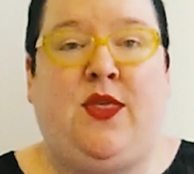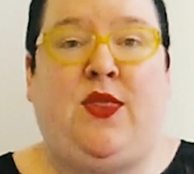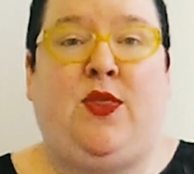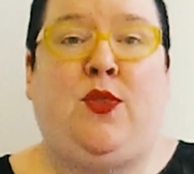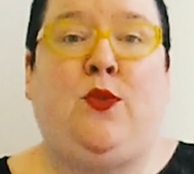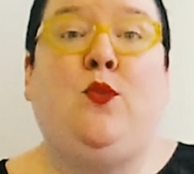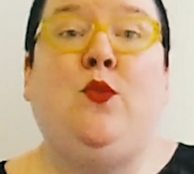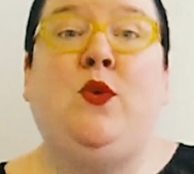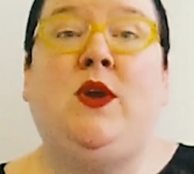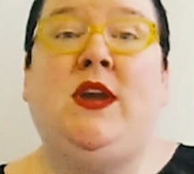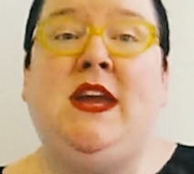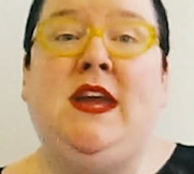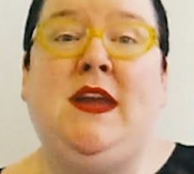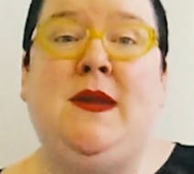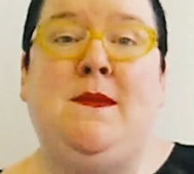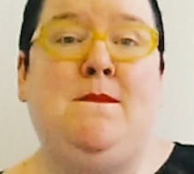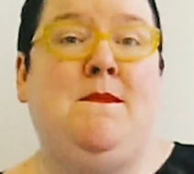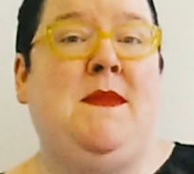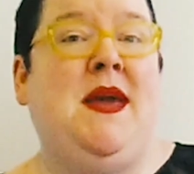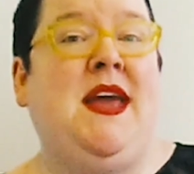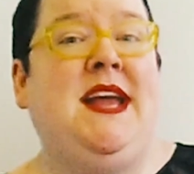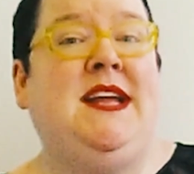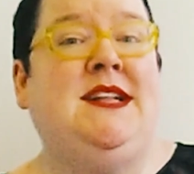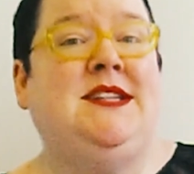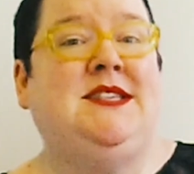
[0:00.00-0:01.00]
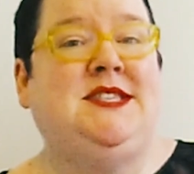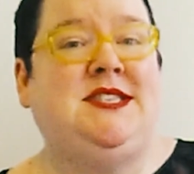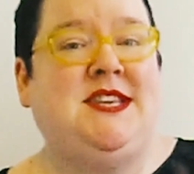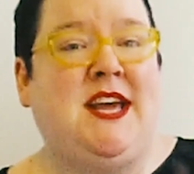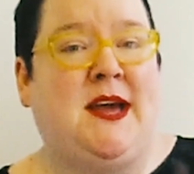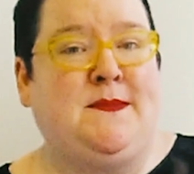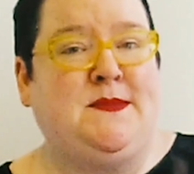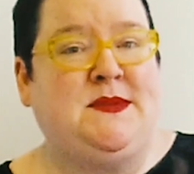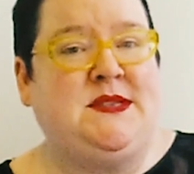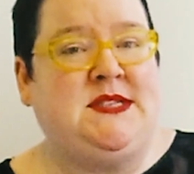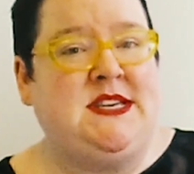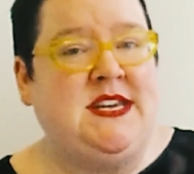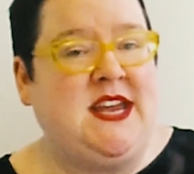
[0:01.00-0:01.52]
3 main
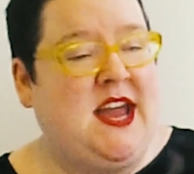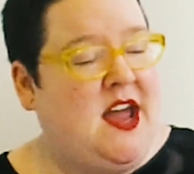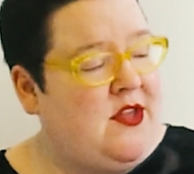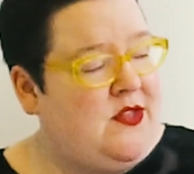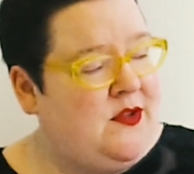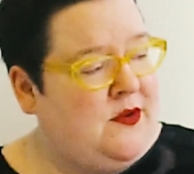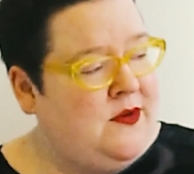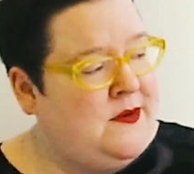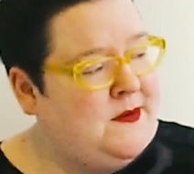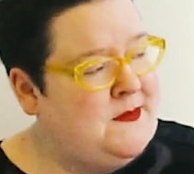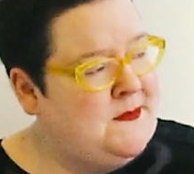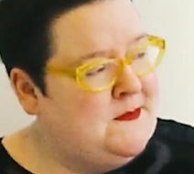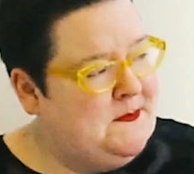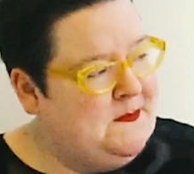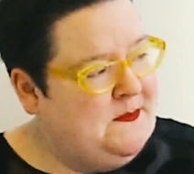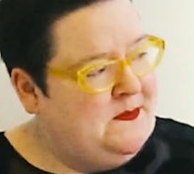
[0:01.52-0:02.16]
steps together.